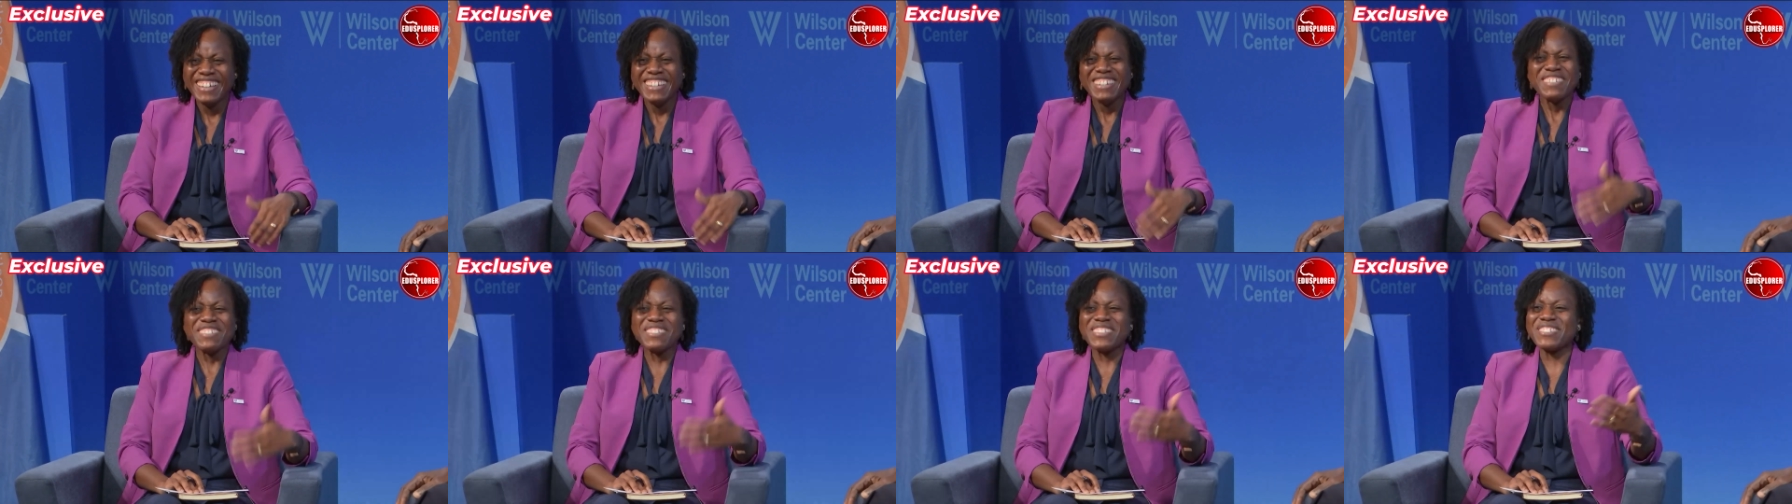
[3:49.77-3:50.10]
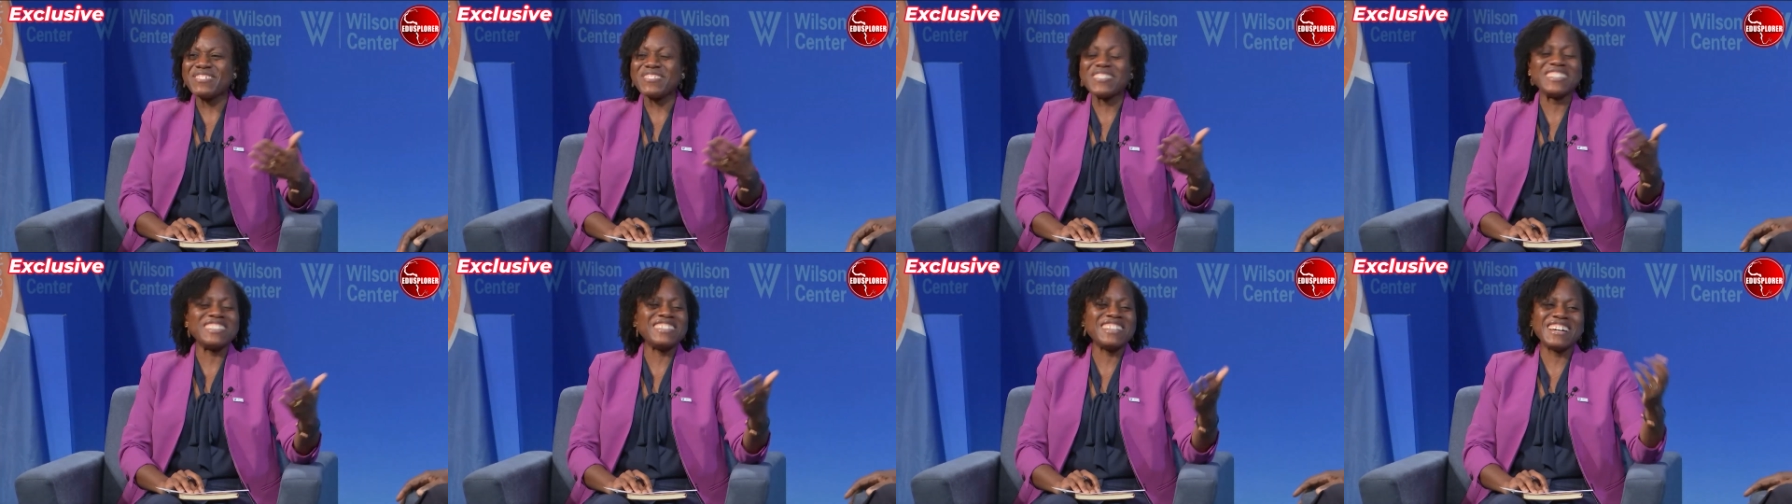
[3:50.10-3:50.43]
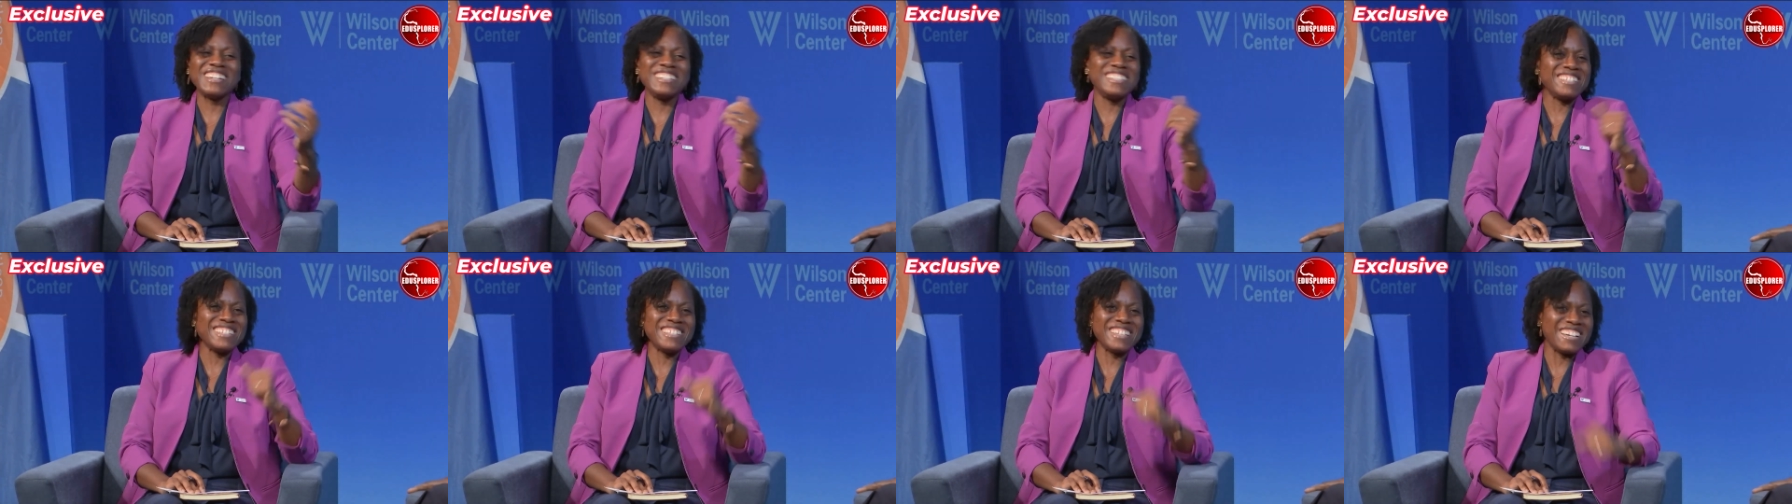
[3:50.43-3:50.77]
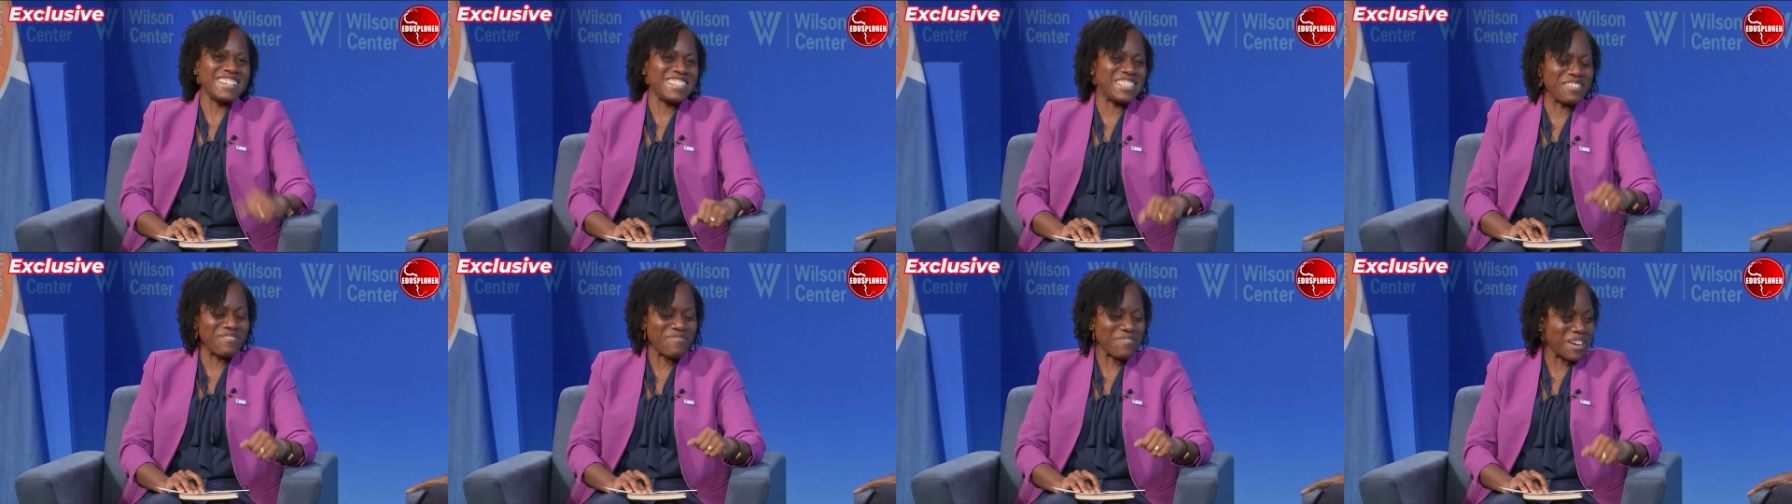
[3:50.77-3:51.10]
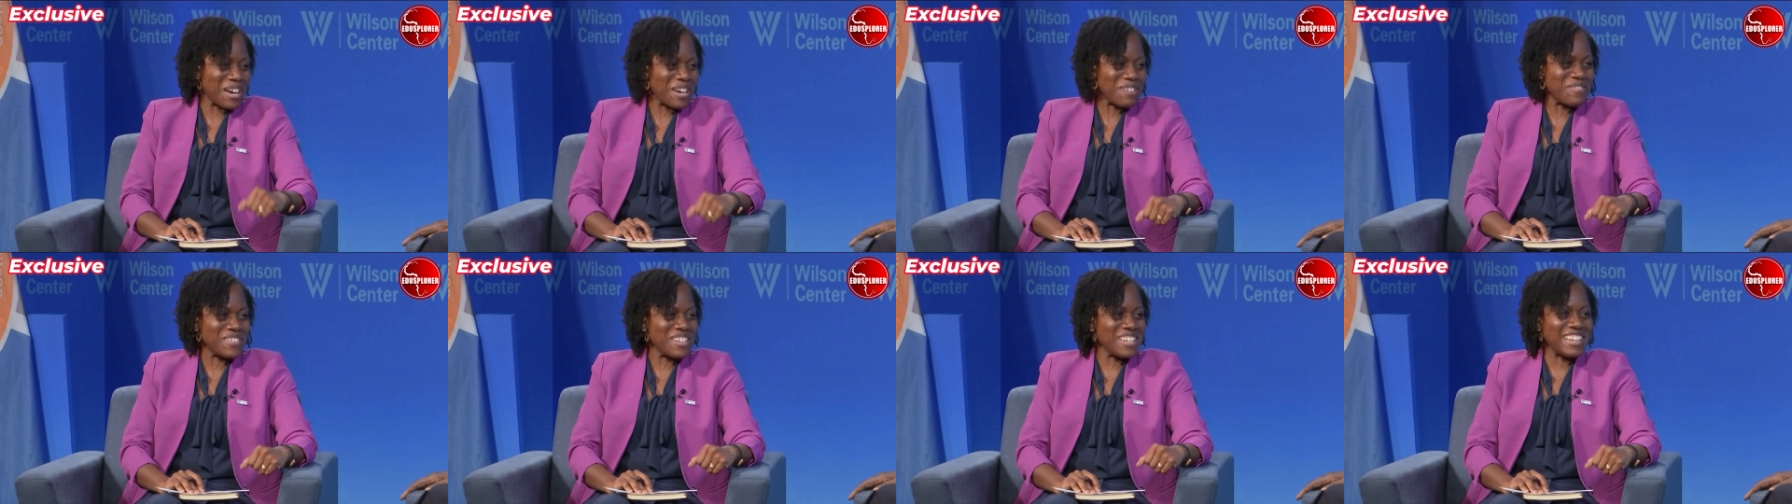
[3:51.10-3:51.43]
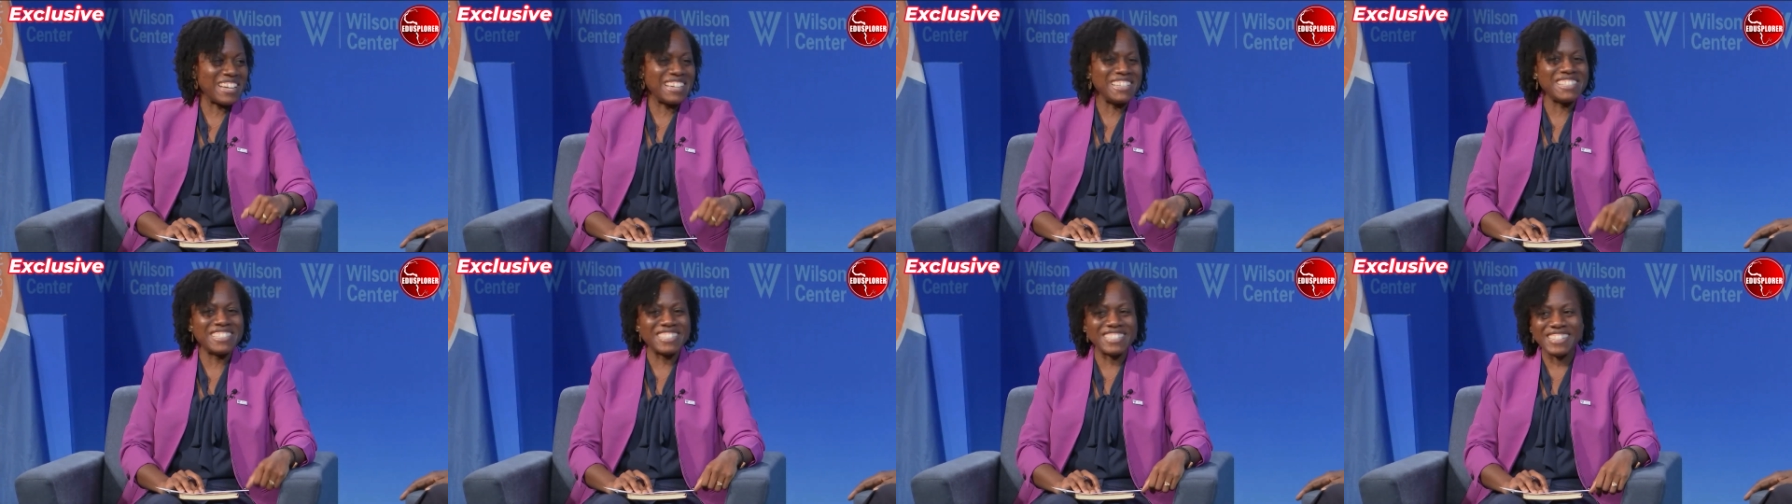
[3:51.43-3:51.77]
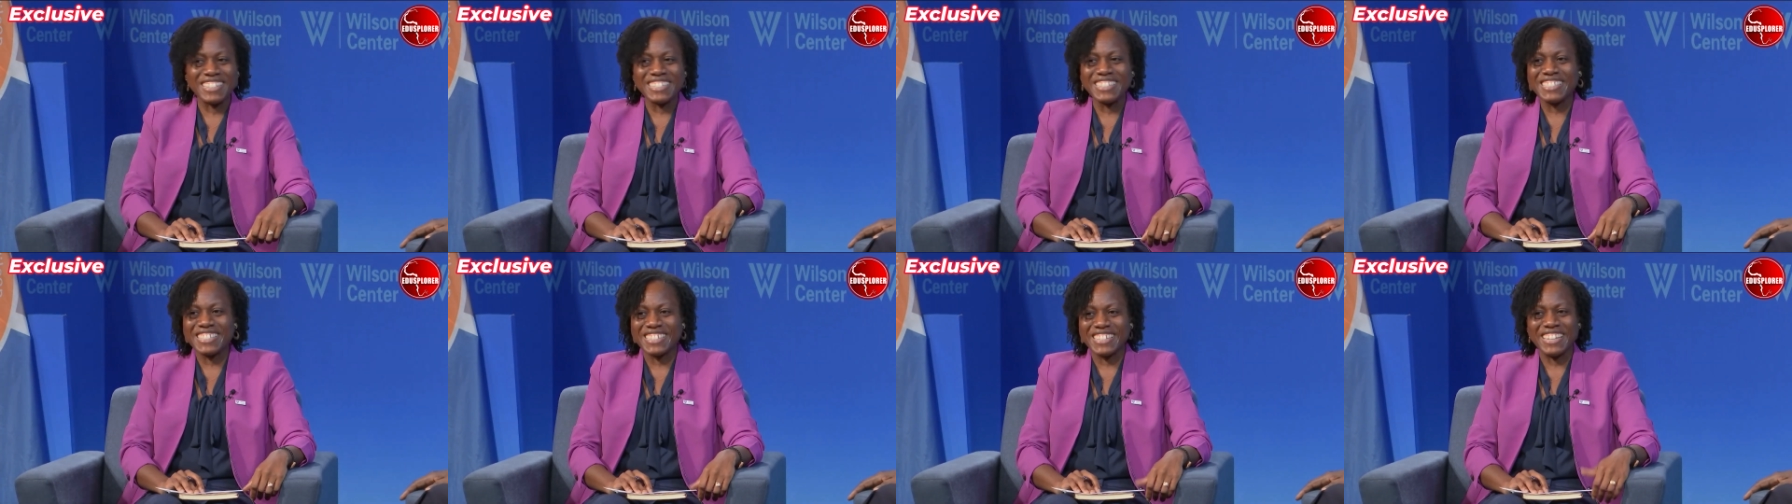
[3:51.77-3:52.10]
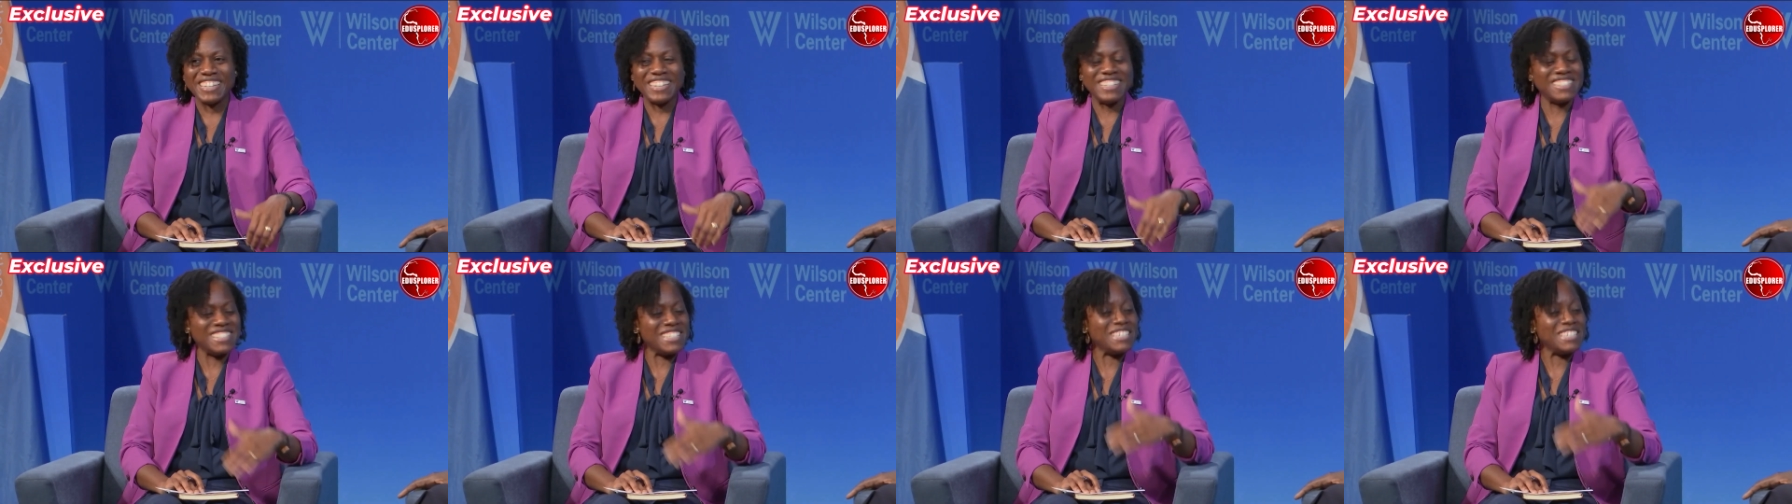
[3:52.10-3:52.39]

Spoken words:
between 1995 and 1998,